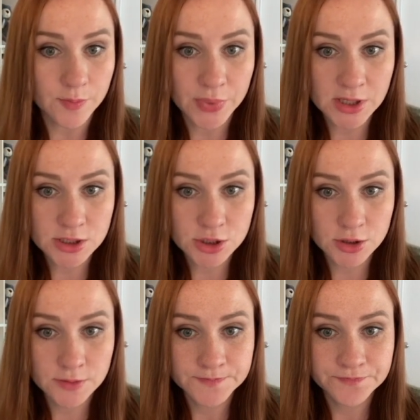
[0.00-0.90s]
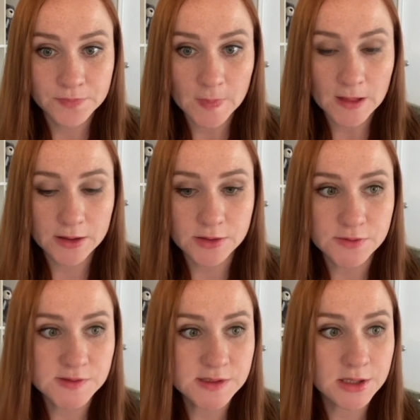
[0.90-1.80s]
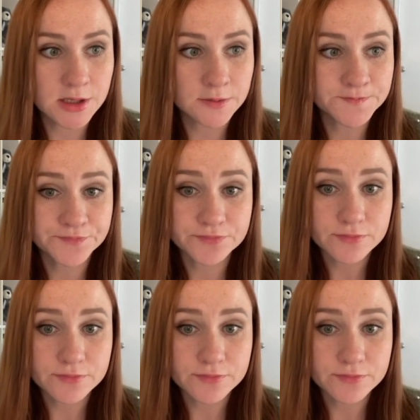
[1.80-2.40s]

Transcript: picture, you see